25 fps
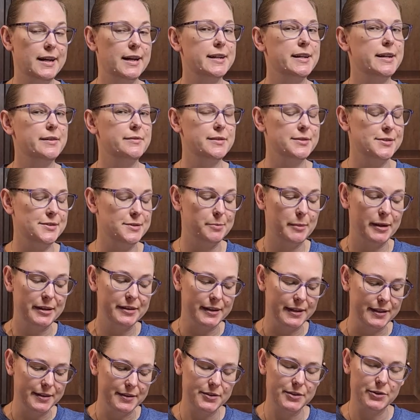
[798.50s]
not have this in my
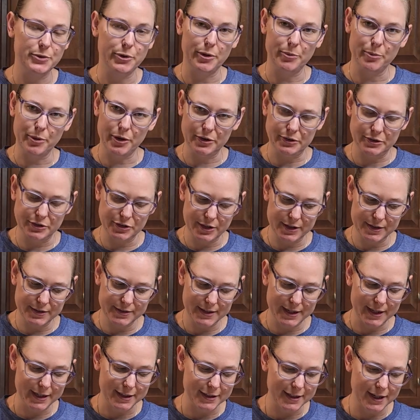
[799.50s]
list, so I
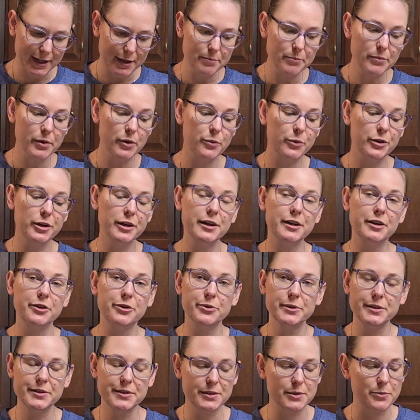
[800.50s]
apologize ahead of time, but we're going to
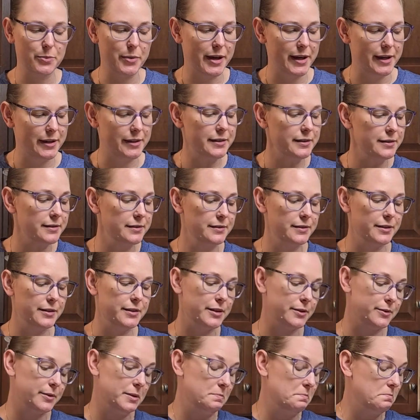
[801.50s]
grease the pan.
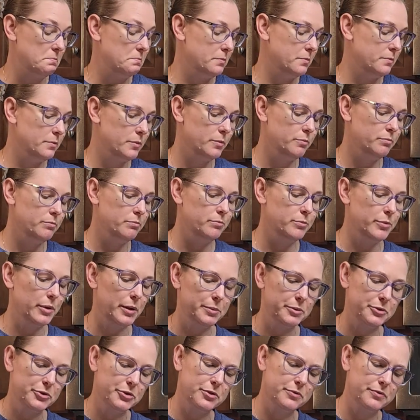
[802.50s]
Although I
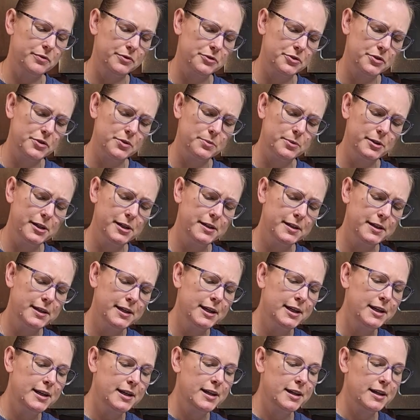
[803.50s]
probably should have assumed it.
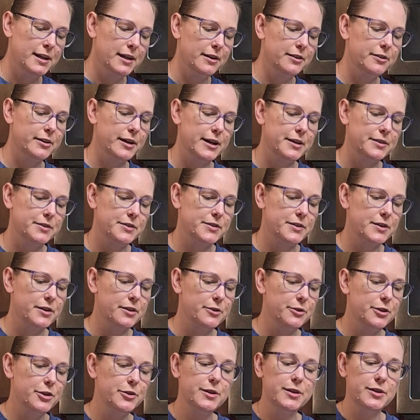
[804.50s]
All right,
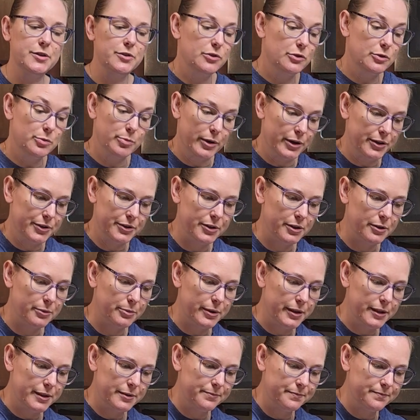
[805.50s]
so you can use butter,
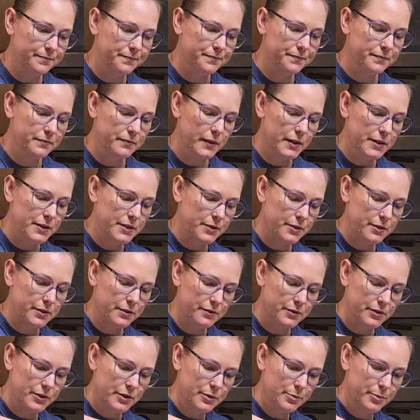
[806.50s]
but this will
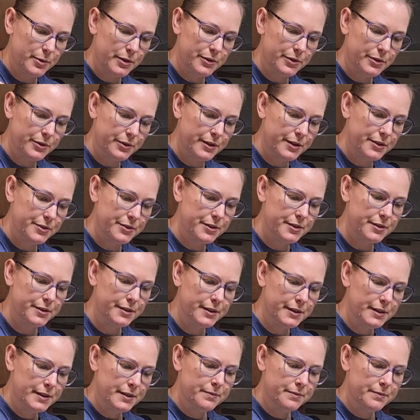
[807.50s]
just be a little easier.